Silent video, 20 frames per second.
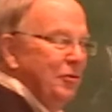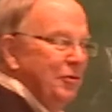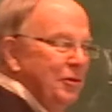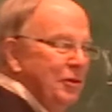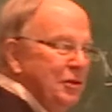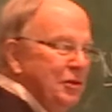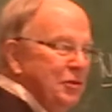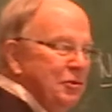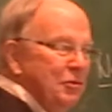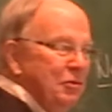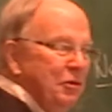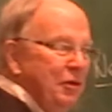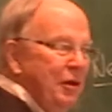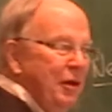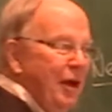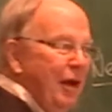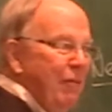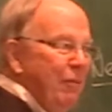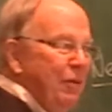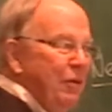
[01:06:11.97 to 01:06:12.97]
on you and this is
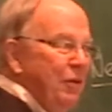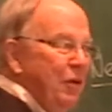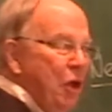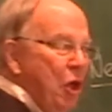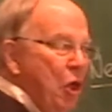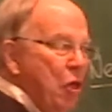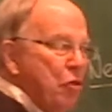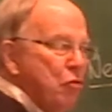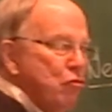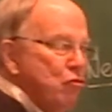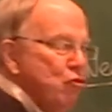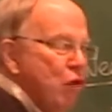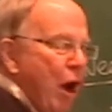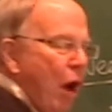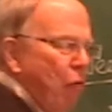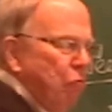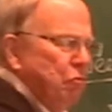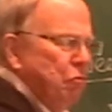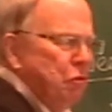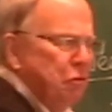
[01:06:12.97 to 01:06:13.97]
going to happen
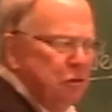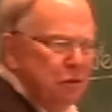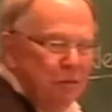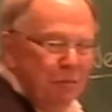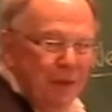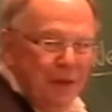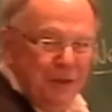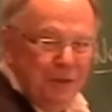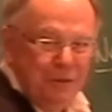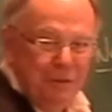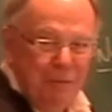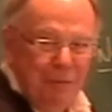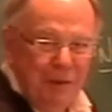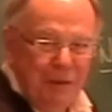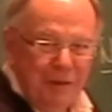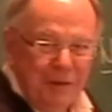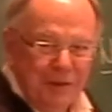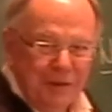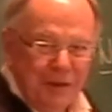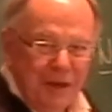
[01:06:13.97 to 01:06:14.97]
throughout the
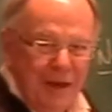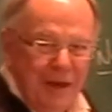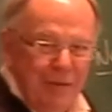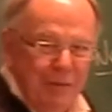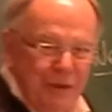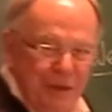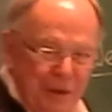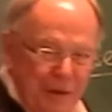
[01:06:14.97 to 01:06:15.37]
semester because I